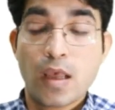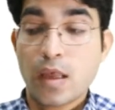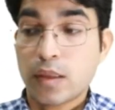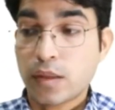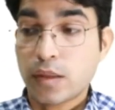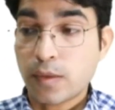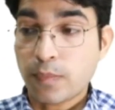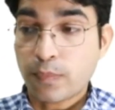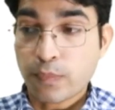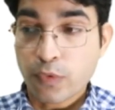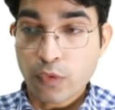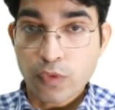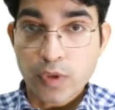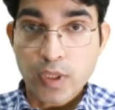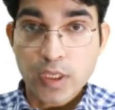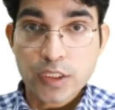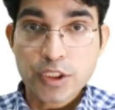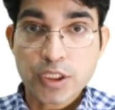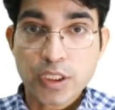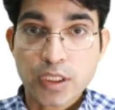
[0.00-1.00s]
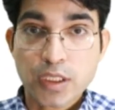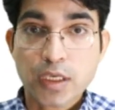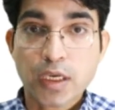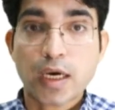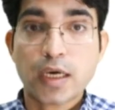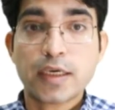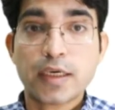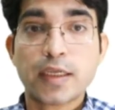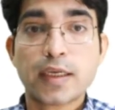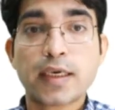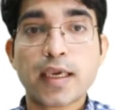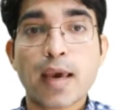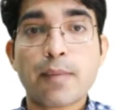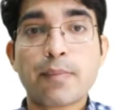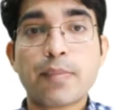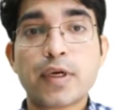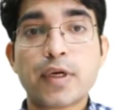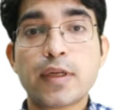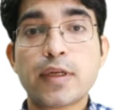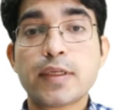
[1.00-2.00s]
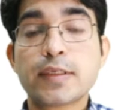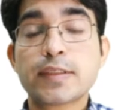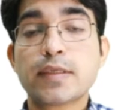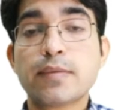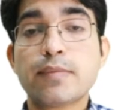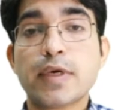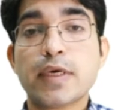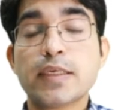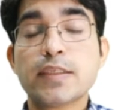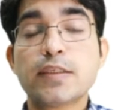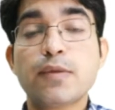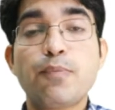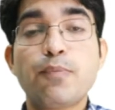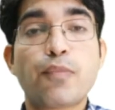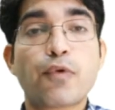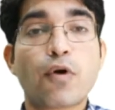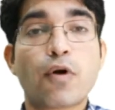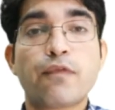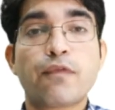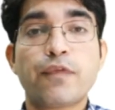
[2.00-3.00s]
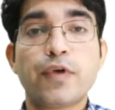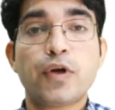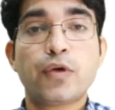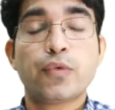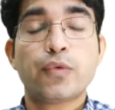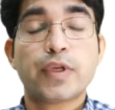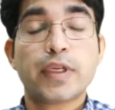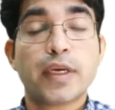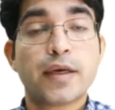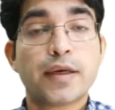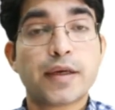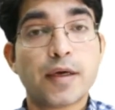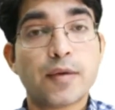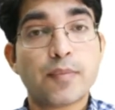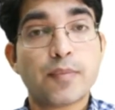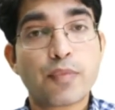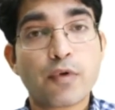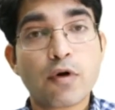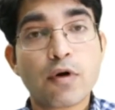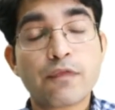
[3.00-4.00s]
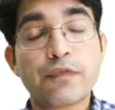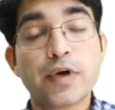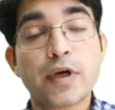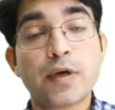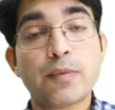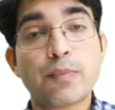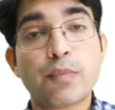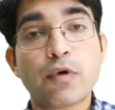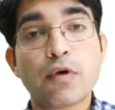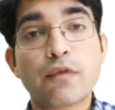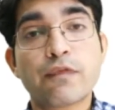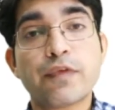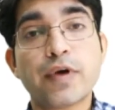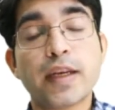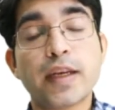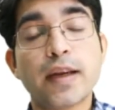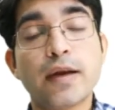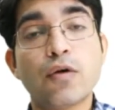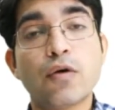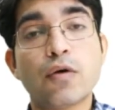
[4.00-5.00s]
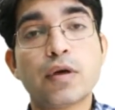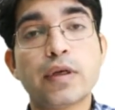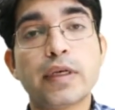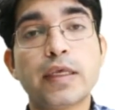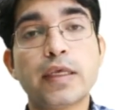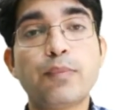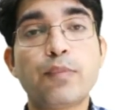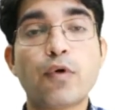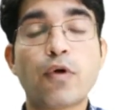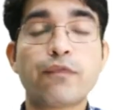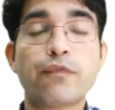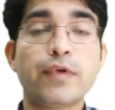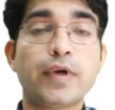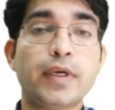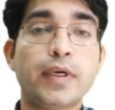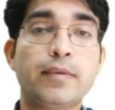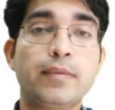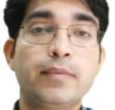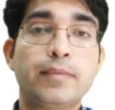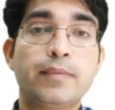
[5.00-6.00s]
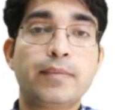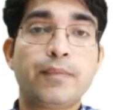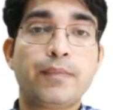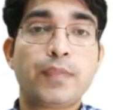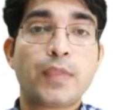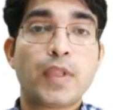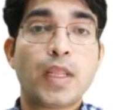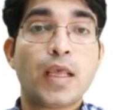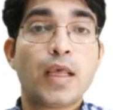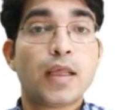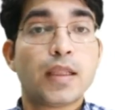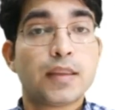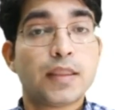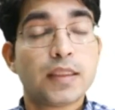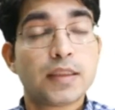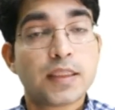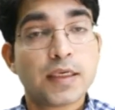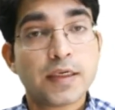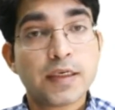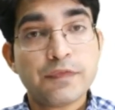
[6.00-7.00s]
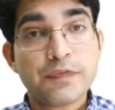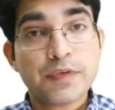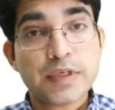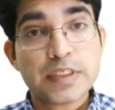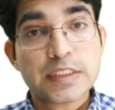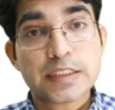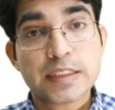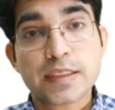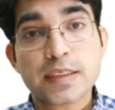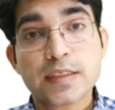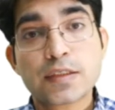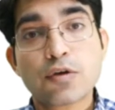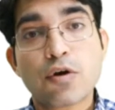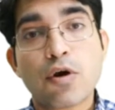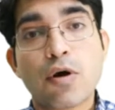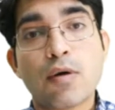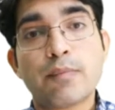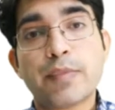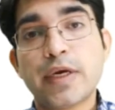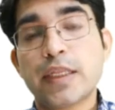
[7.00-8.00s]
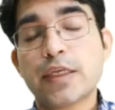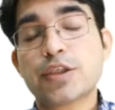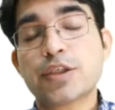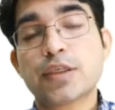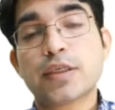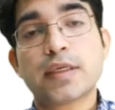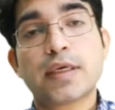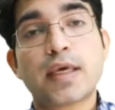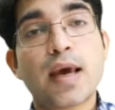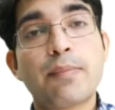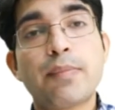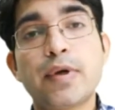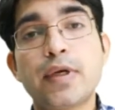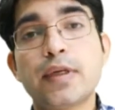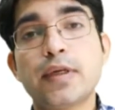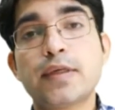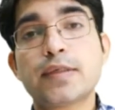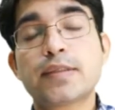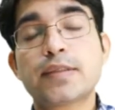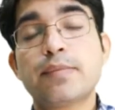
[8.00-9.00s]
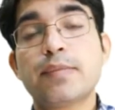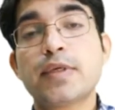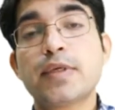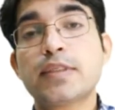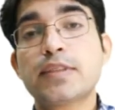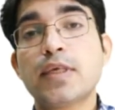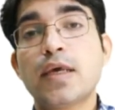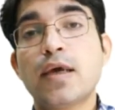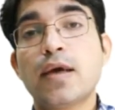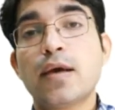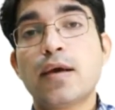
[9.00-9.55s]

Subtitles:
The production under capitalism is profit oriented. Profit and only profit. The third feature is competition. Capitalism is